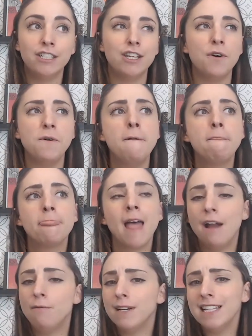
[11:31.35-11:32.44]
So I
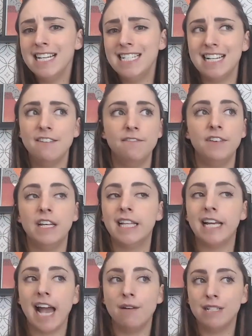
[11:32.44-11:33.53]
really didn't feel like
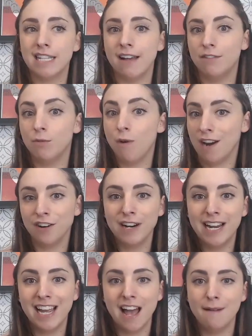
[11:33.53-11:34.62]
I was left
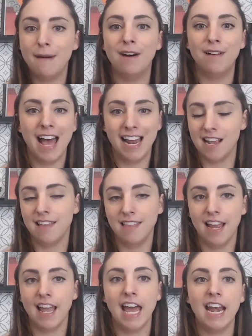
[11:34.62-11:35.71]
wondering about
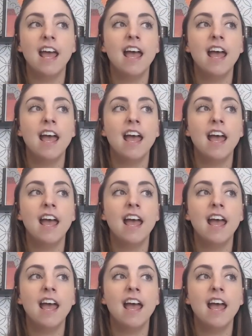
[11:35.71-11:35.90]
anything. And